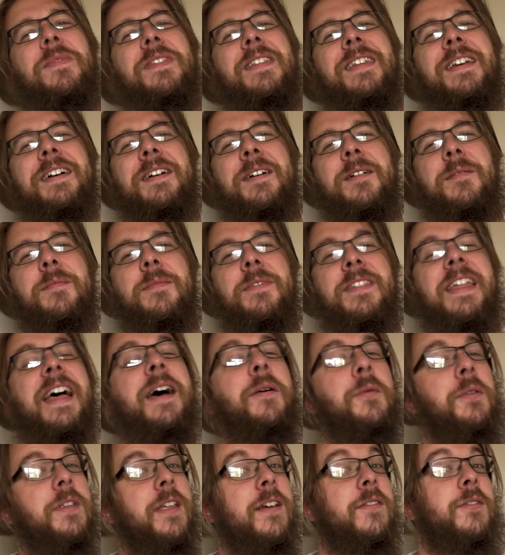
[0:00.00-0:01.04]

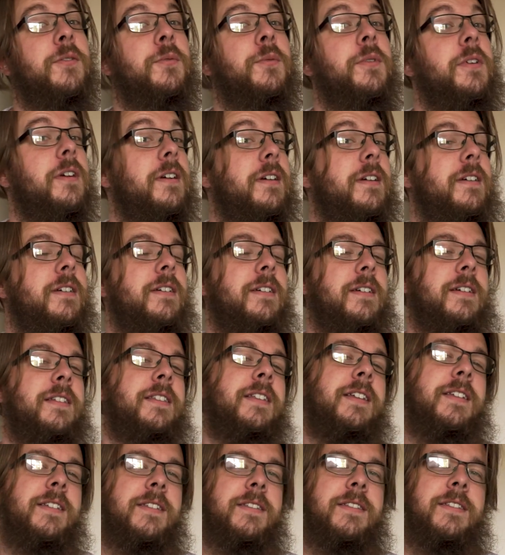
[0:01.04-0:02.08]
That will never work
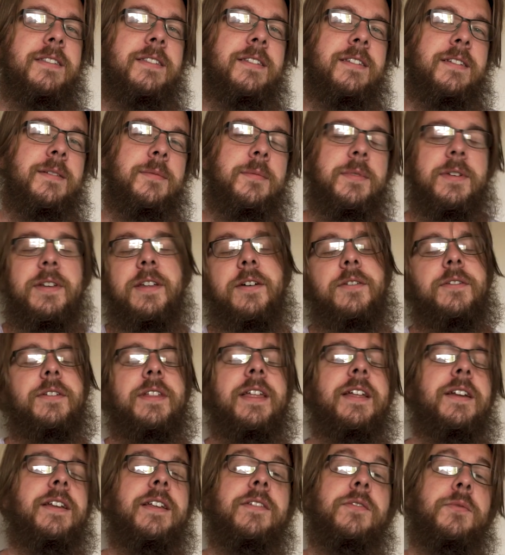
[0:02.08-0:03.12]
unless, no,
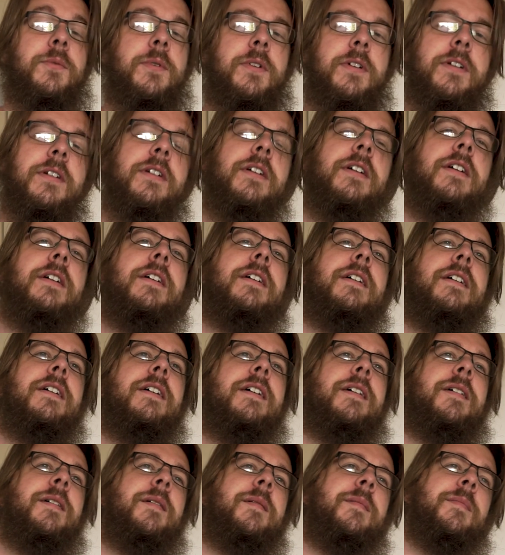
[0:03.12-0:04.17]
that'll never work.
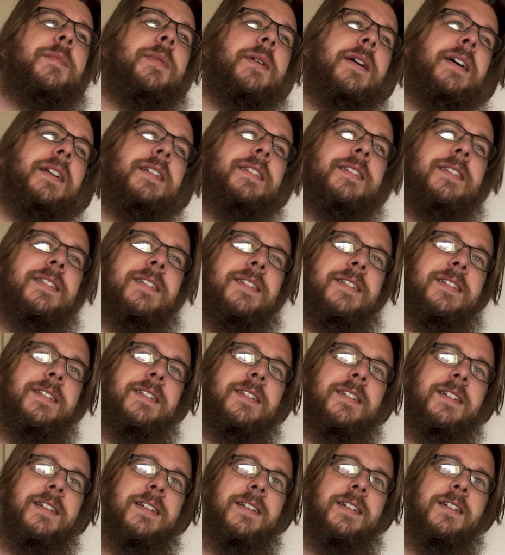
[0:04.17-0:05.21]
But
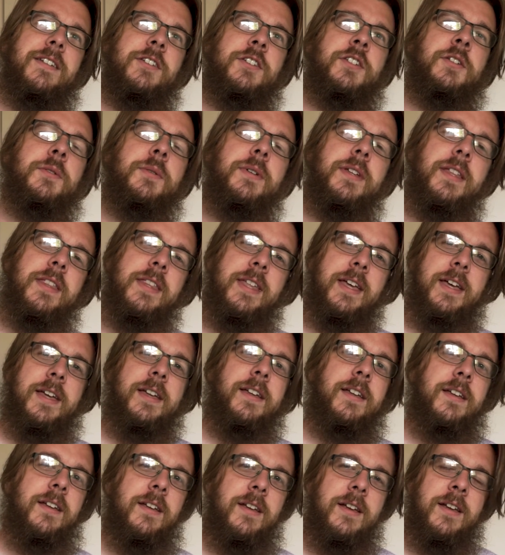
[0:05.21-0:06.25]
doing
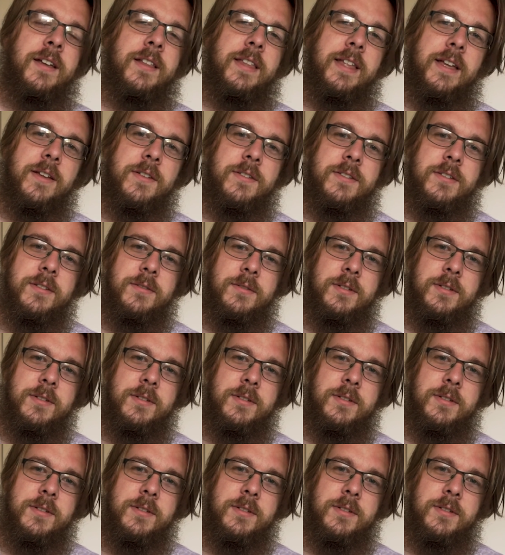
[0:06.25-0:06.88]
that allows you